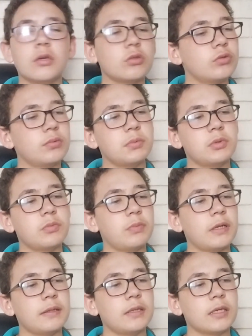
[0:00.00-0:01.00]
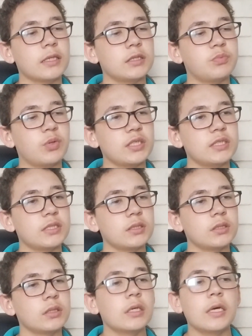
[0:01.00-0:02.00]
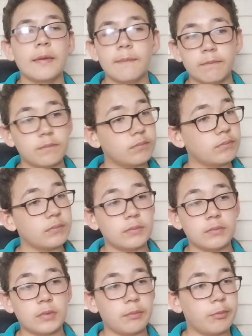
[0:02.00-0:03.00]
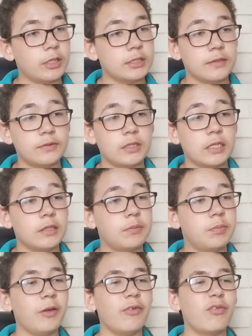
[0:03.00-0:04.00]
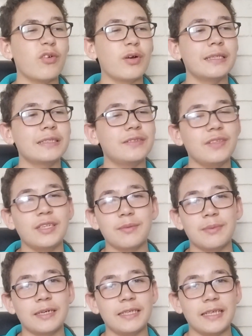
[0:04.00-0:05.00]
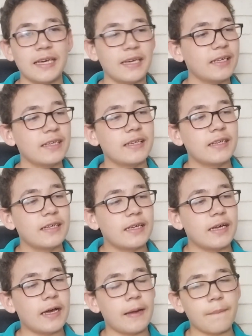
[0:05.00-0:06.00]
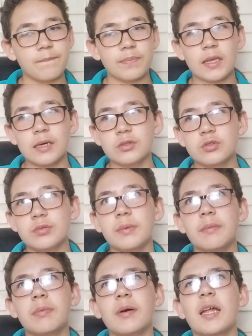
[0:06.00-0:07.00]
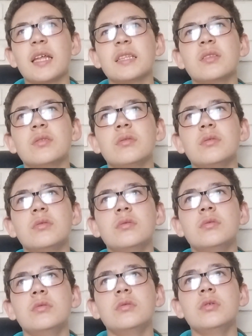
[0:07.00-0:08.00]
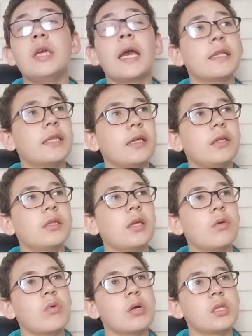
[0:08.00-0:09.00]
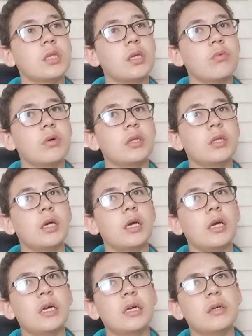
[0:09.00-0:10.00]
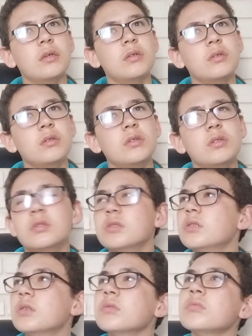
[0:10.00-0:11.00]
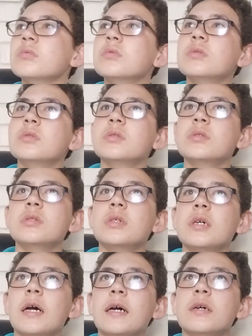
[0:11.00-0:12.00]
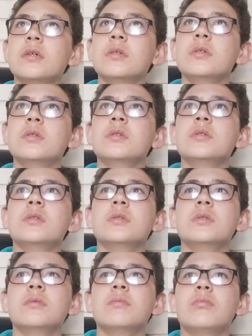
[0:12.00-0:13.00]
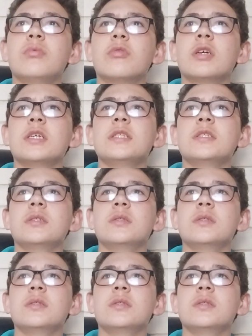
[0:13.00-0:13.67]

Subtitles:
can't remember who played against Brighton. I might have said it before in this video, but yeah. Can't remember, but yeah, they won. They won. Brighton.